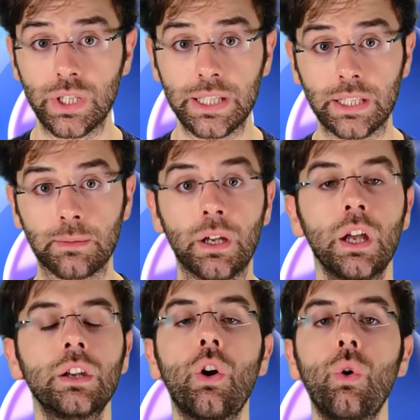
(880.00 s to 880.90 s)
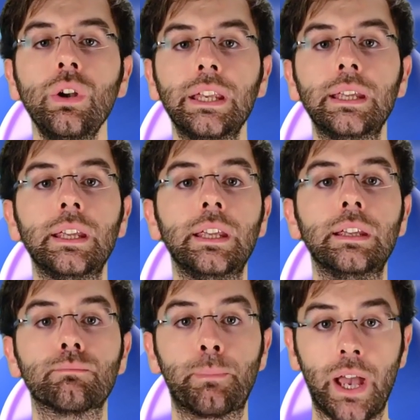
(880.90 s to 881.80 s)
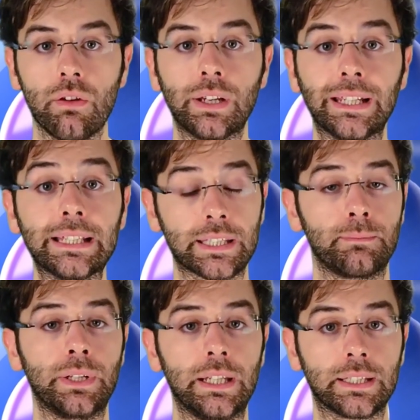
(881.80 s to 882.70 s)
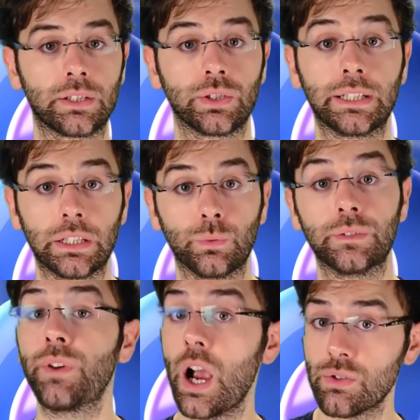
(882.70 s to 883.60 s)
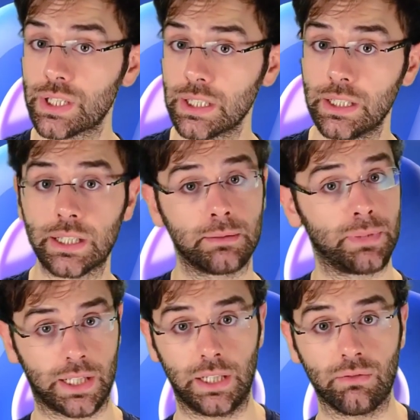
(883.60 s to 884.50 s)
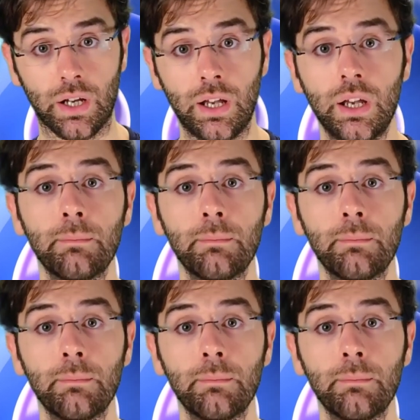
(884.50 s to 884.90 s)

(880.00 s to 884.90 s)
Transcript: system, not only impairing its ability to deal with viruses and bacteria,